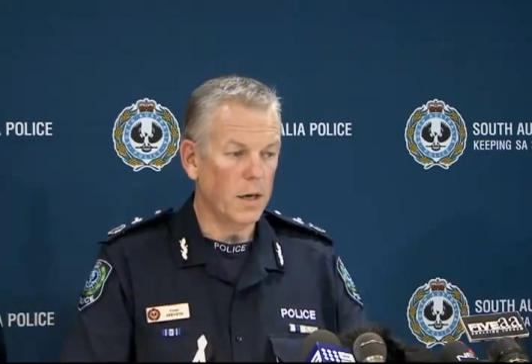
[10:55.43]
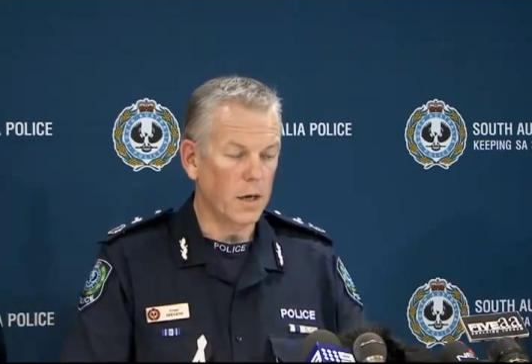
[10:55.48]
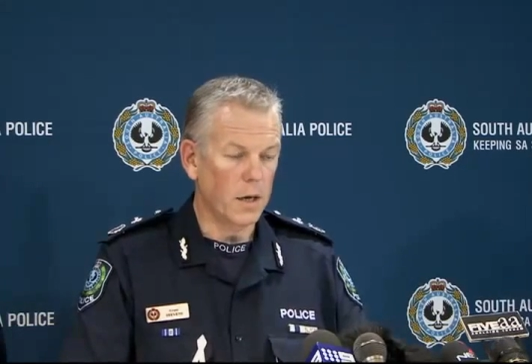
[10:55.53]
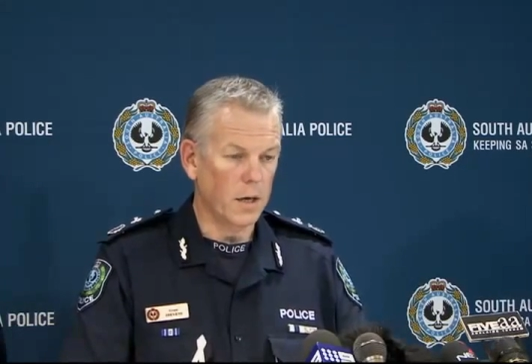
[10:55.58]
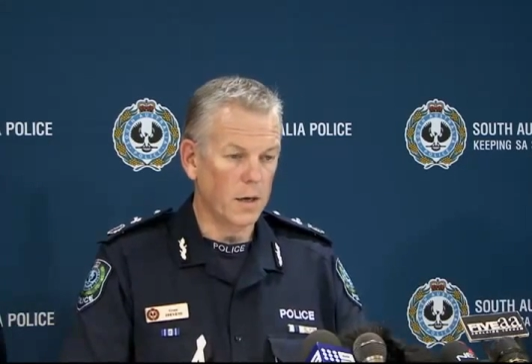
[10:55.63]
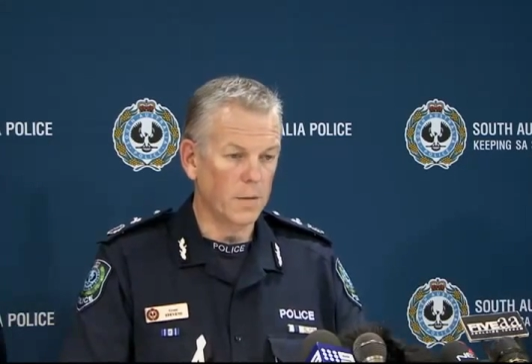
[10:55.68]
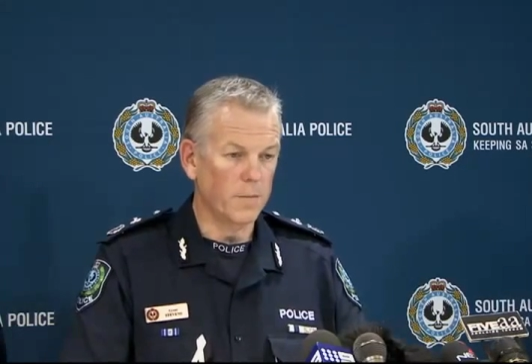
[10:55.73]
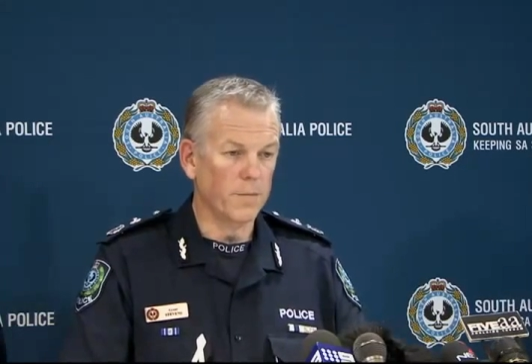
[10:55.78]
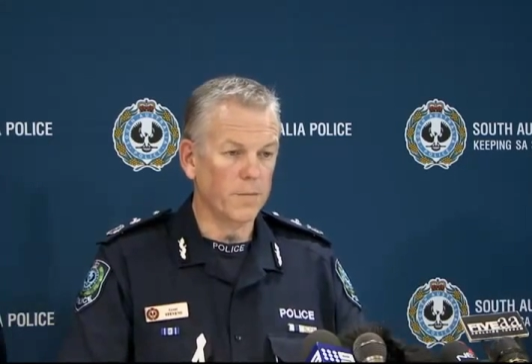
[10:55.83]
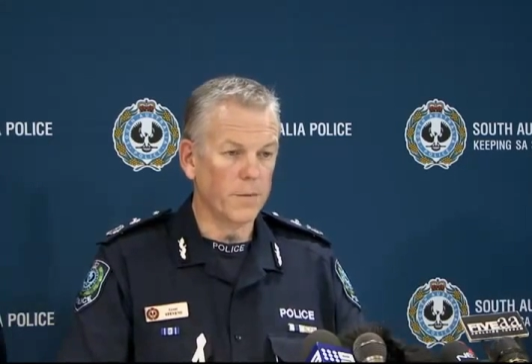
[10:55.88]

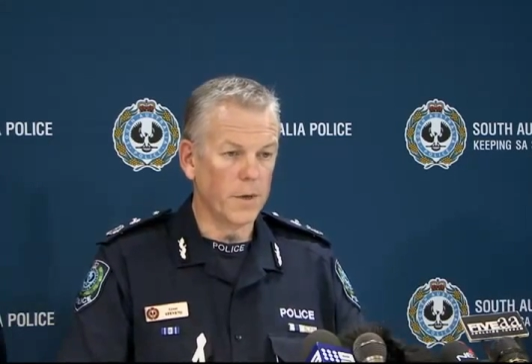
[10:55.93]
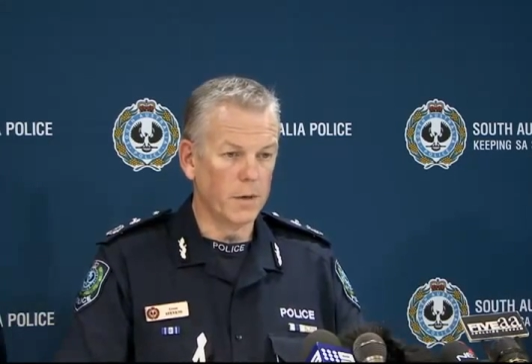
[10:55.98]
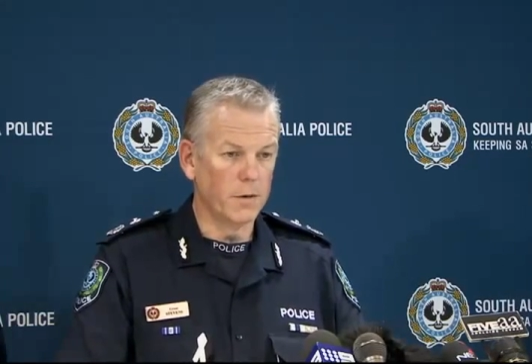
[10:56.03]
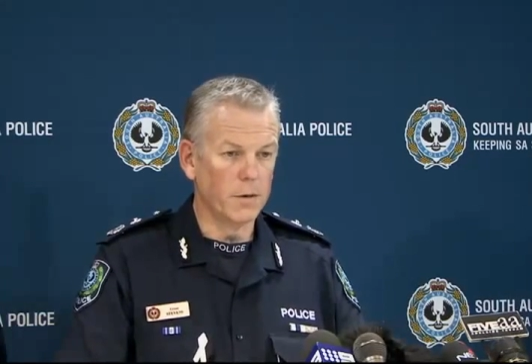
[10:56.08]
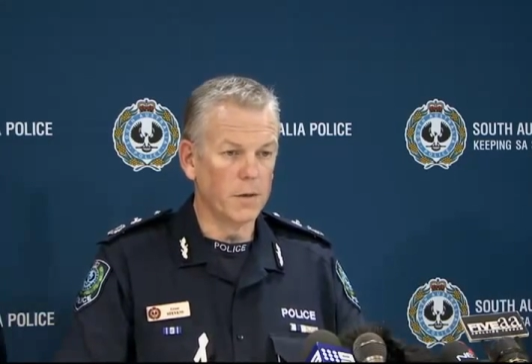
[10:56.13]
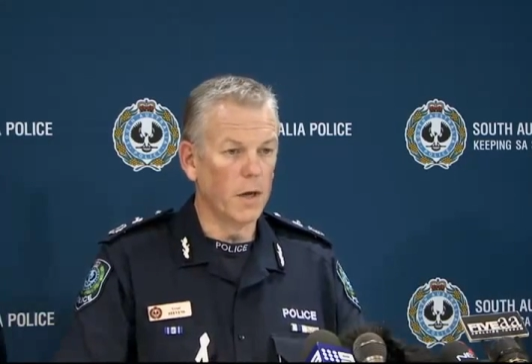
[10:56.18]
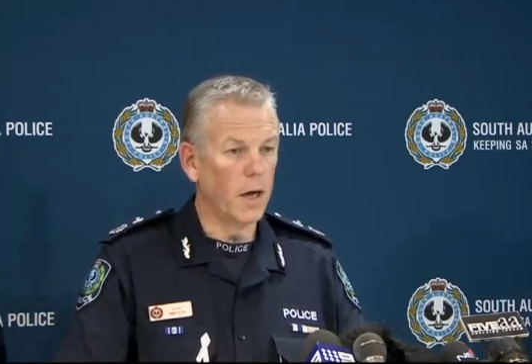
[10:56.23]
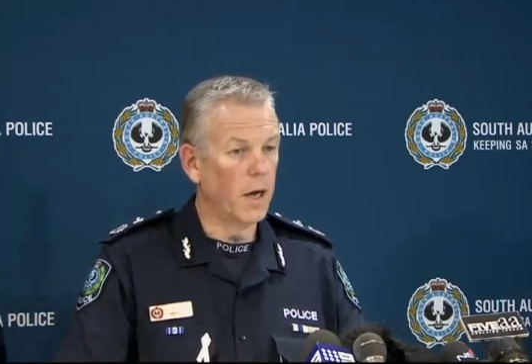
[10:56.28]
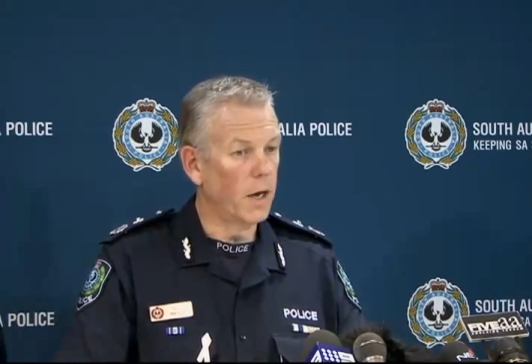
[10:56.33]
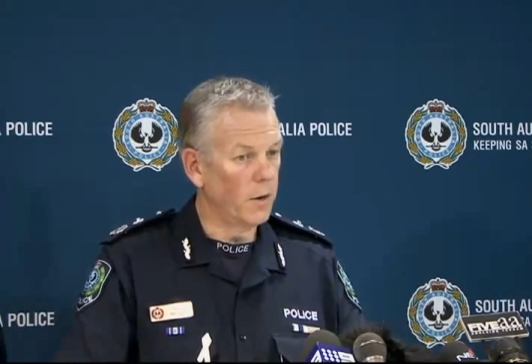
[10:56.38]
um, there
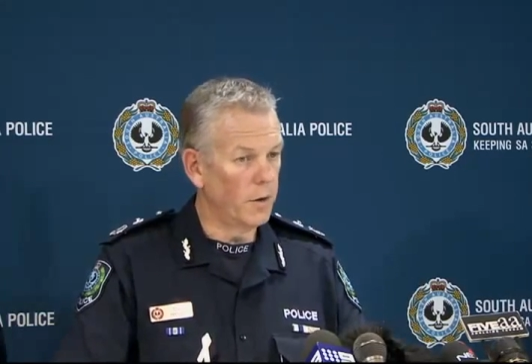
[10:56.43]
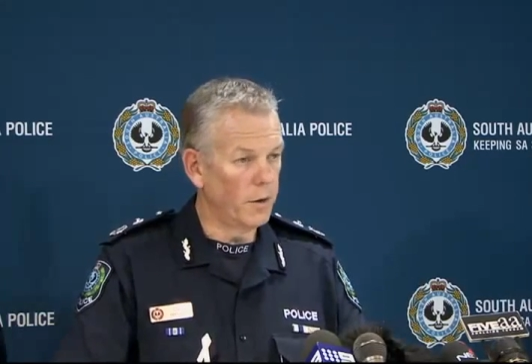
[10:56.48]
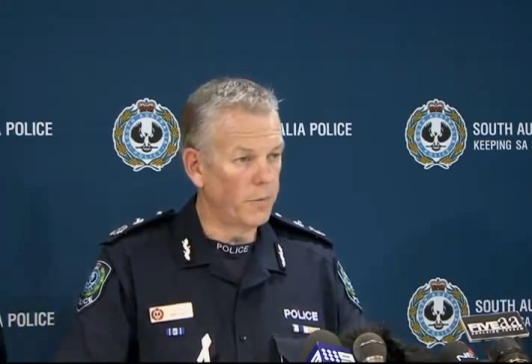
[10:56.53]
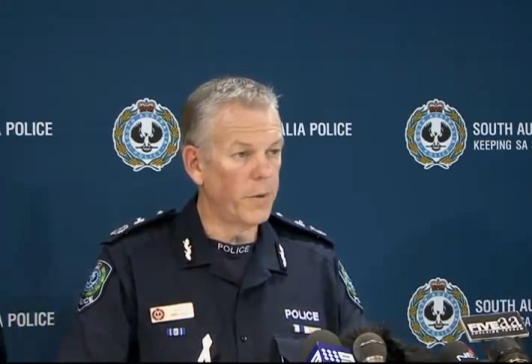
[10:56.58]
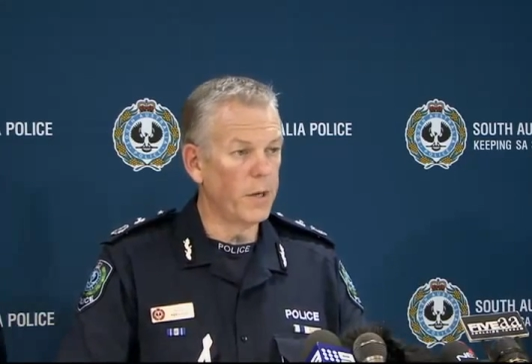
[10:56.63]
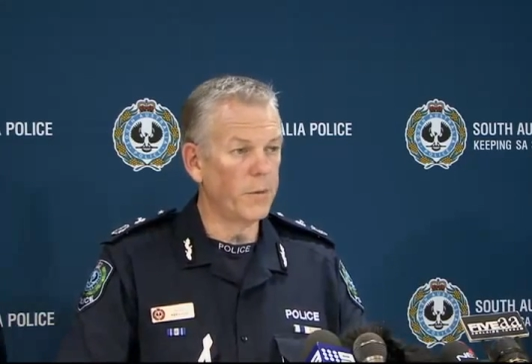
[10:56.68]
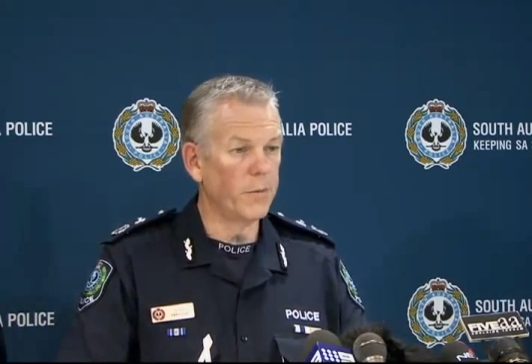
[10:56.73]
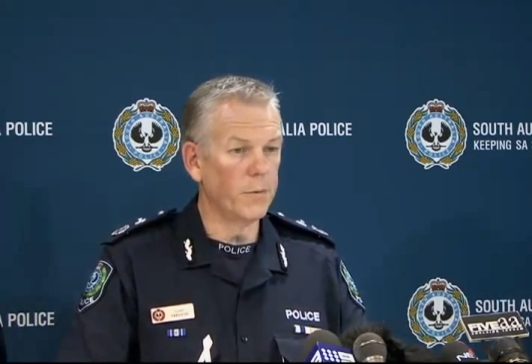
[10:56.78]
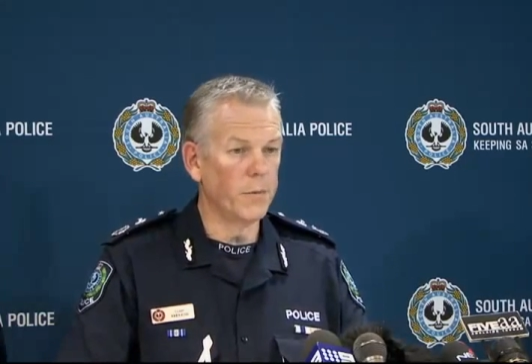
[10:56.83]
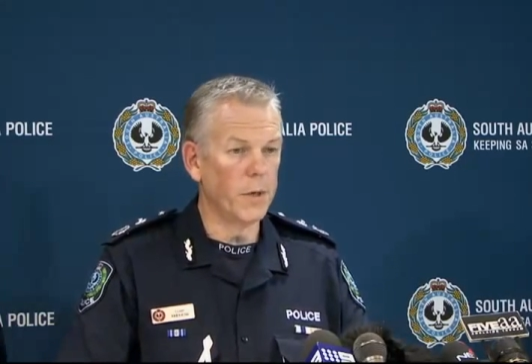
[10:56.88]
are a lot
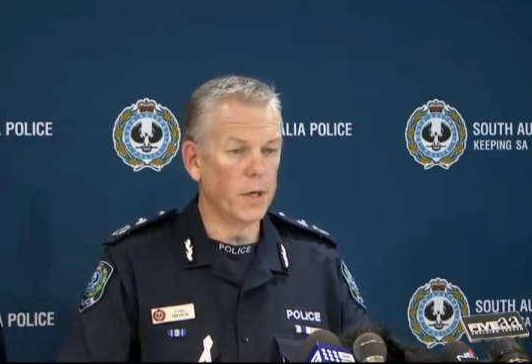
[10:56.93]
of people